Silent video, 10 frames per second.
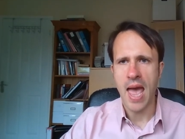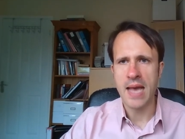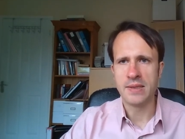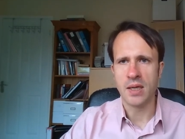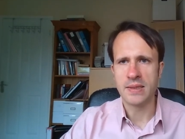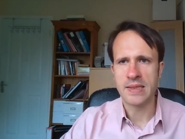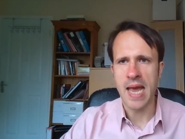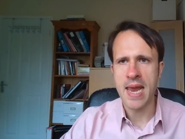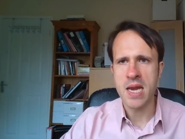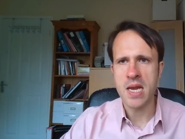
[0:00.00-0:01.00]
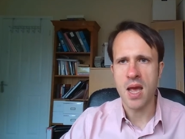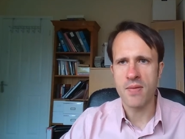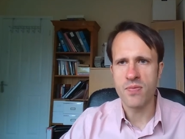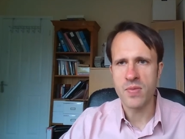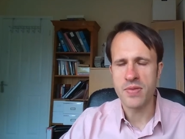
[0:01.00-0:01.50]
as I say,
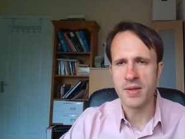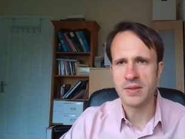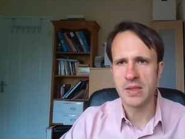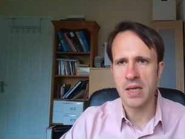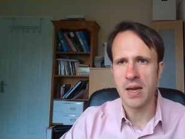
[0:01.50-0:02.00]
there's